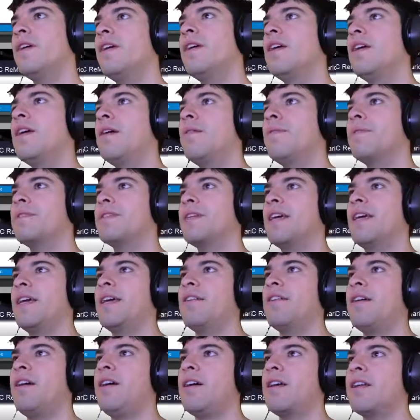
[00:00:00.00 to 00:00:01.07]
I'm gonna say
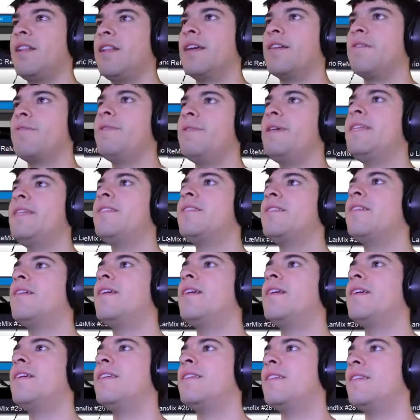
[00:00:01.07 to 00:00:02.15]
on click
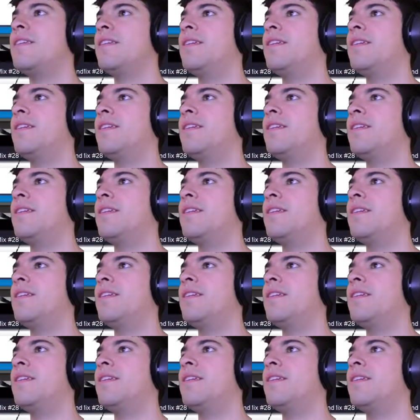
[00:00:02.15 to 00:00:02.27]
restart